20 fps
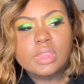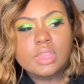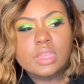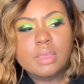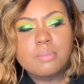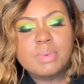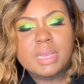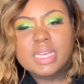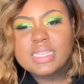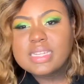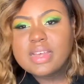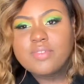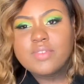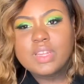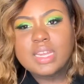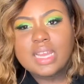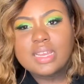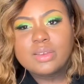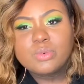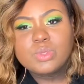Because I feel
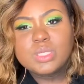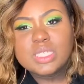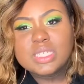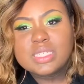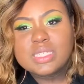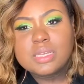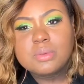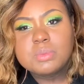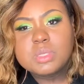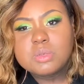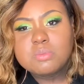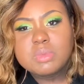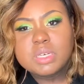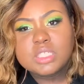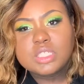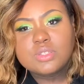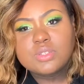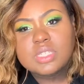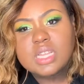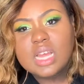like it was just team too much.
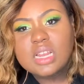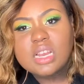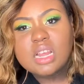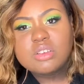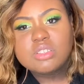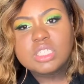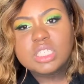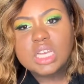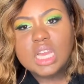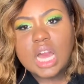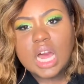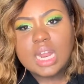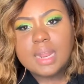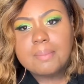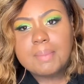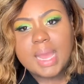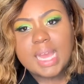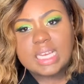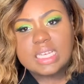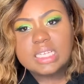She was like, no, she calling
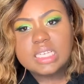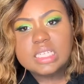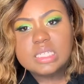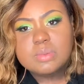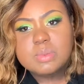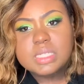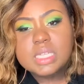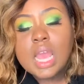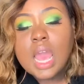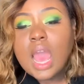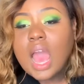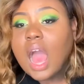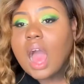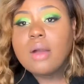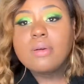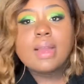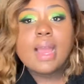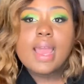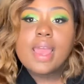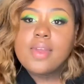my husband.
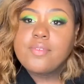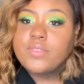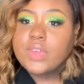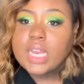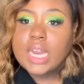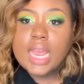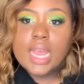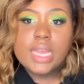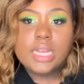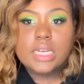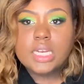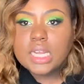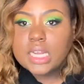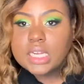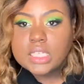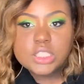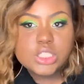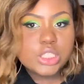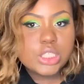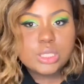Okay, if it ain't, then
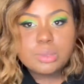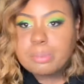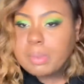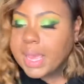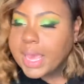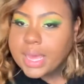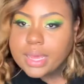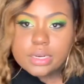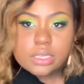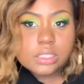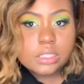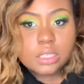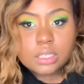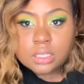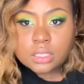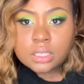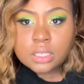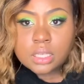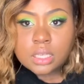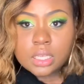it shouldn't matter.
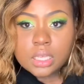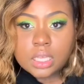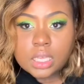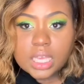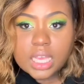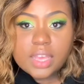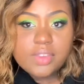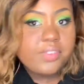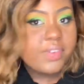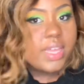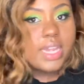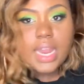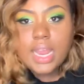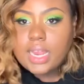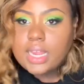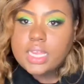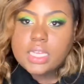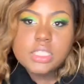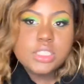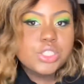If it
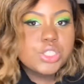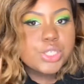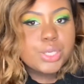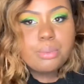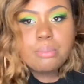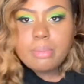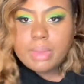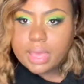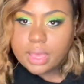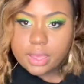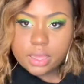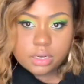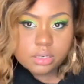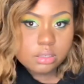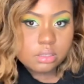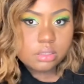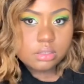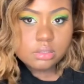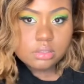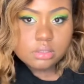ain't, it shouldn't matter.
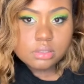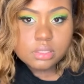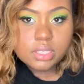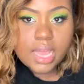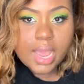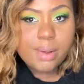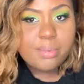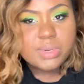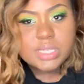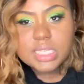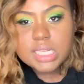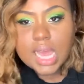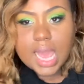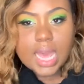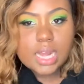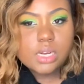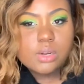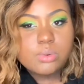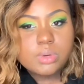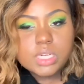That was
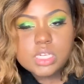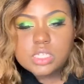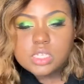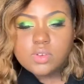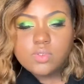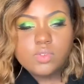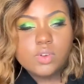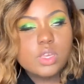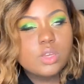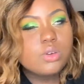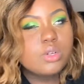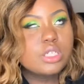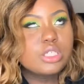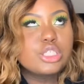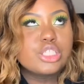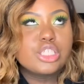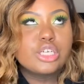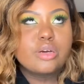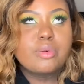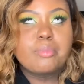not a reason for you to
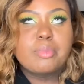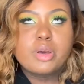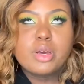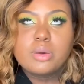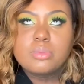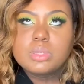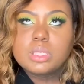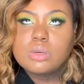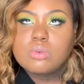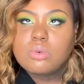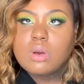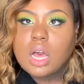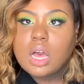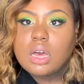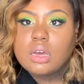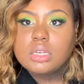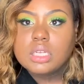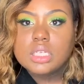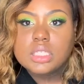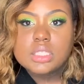jump up, do
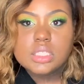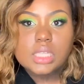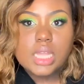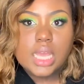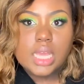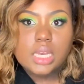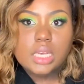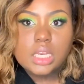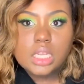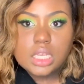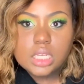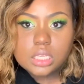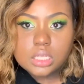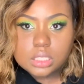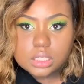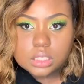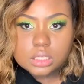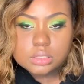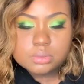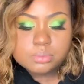all these, things. and the other.